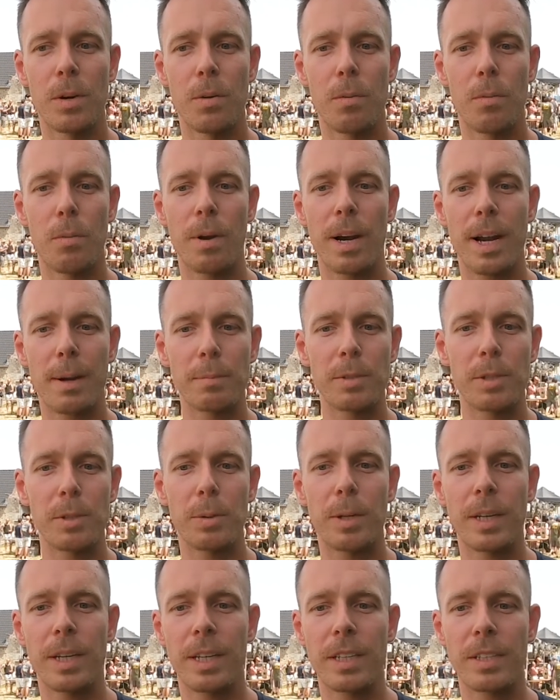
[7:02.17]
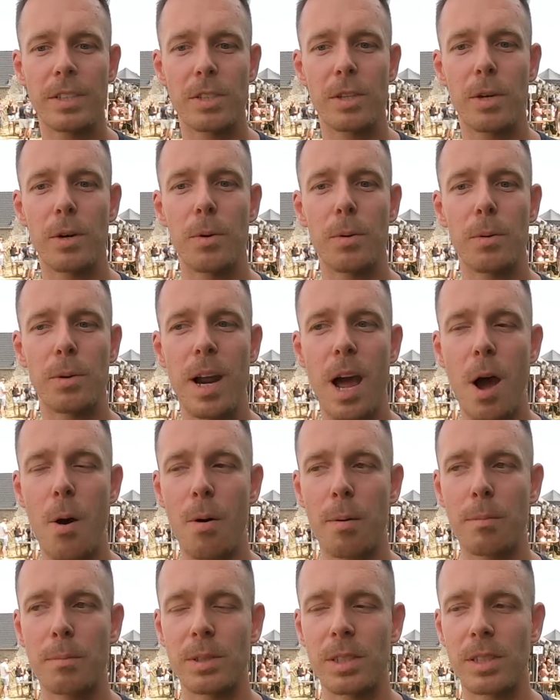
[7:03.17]
what I'm doing. So now
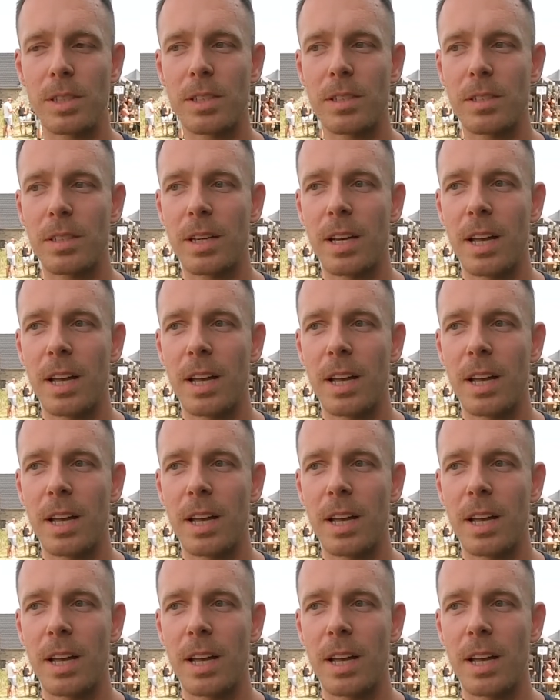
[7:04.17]
I'm just